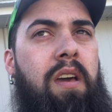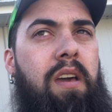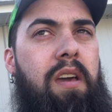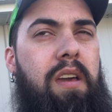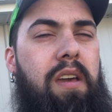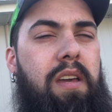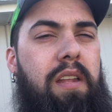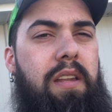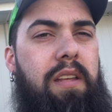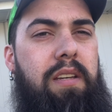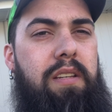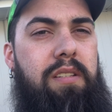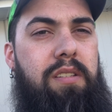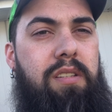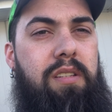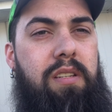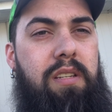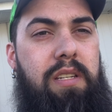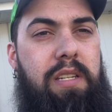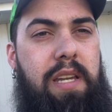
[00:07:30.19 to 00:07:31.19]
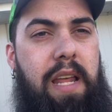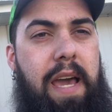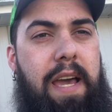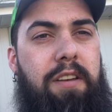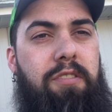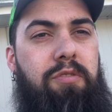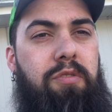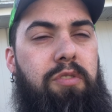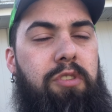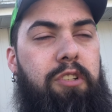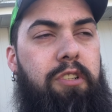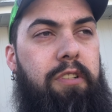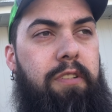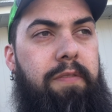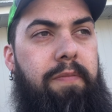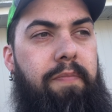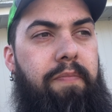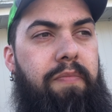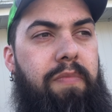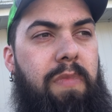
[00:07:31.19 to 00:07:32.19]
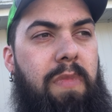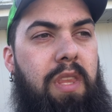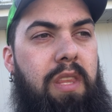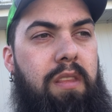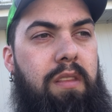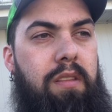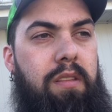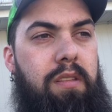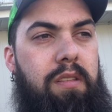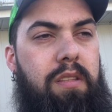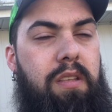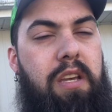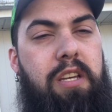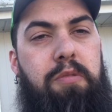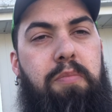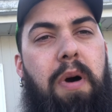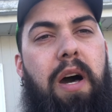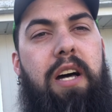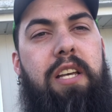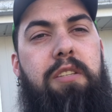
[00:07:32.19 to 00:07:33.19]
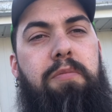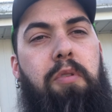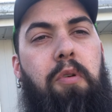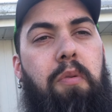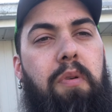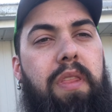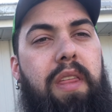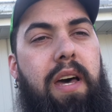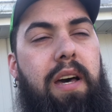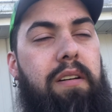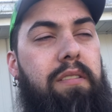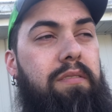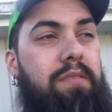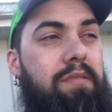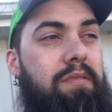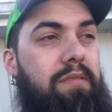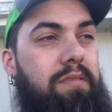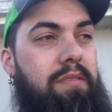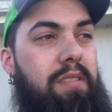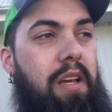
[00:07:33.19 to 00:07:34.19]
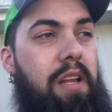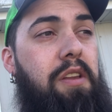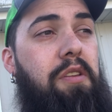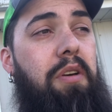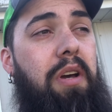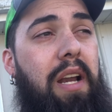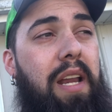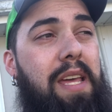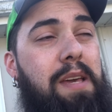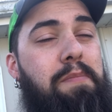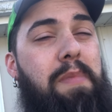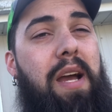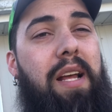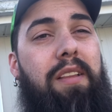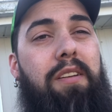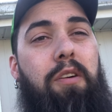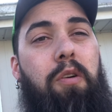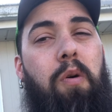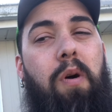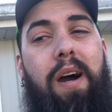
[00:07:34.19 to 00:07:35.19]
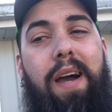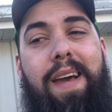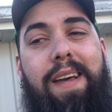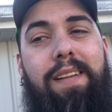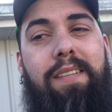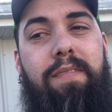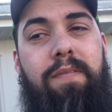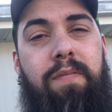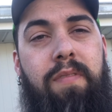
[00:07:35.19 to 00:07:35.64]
and as natural as possible and you got to get back there quiet.